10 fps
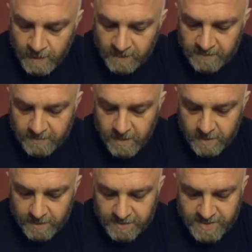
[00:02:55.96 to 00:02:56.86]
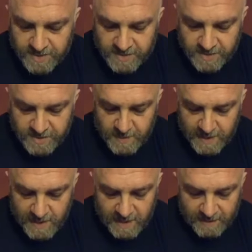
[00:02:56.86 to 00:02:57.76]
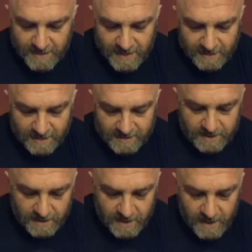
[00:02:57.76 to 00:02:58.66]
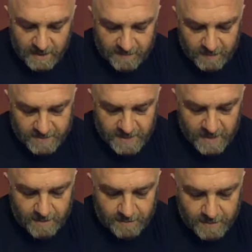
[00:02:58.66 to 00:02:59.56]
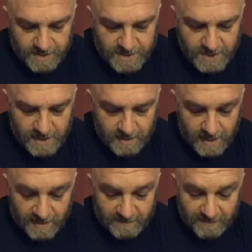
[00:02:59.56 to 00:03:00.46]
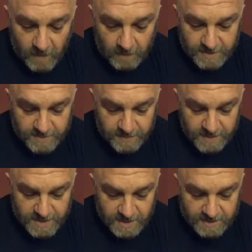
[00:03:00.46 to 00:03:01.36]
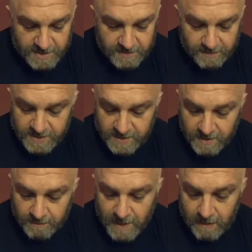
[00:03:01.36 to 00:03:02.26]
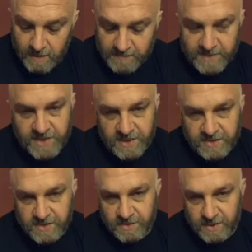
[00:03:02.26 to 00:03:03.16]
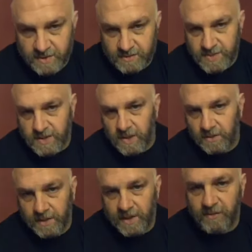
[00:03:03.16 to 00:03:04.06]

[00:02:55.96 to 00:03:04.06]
From the moment it was introduced by Nike back in 1988, I've always appreciated the simplicity and power of the Just Do It slogan.